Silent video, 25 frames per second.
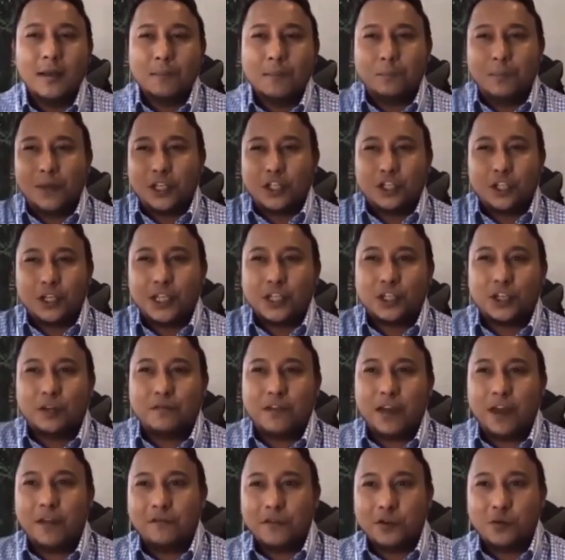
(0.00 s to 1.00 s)
Pictures of
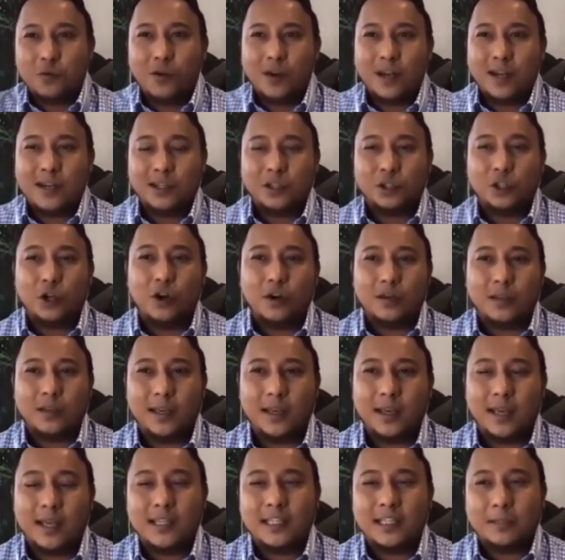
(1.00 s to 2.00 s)
everyone
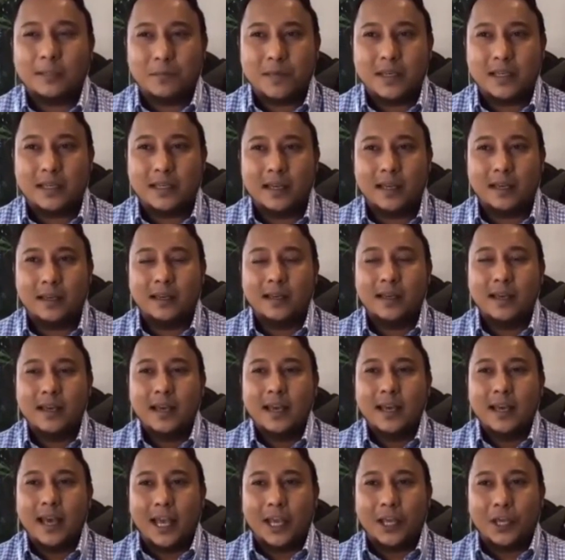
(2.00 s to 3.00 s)
talking and speaking,
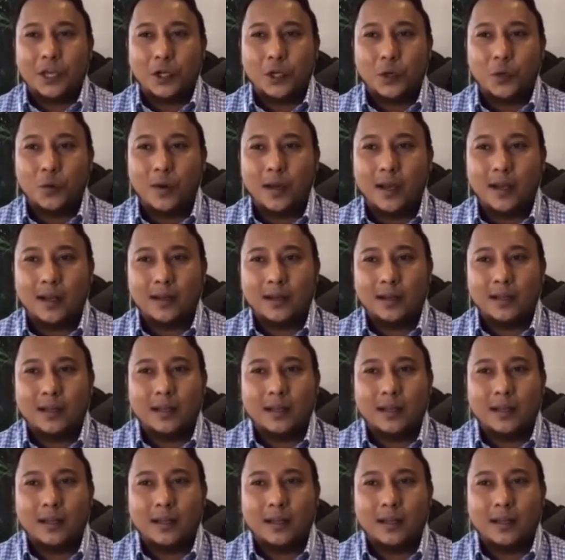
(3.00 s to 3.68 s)
and you know what?